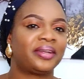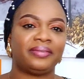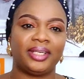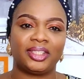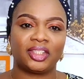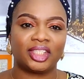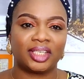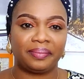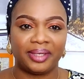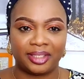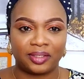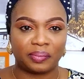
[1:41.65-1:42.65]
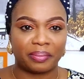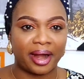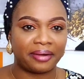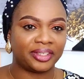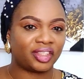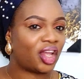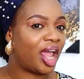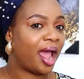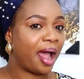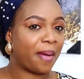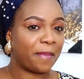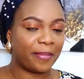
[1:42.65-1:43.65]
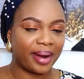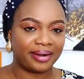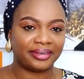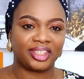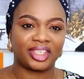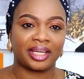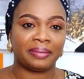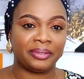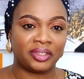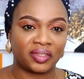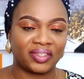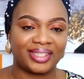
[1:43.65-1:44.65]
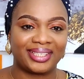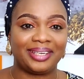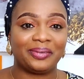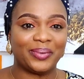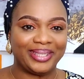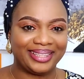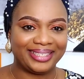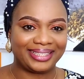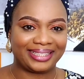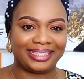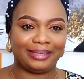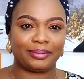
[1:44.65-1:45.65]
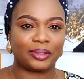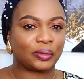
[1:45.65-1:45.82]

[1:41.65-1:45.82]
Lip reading: Relationship leads to marriage, and marriage can be sustained with these tips.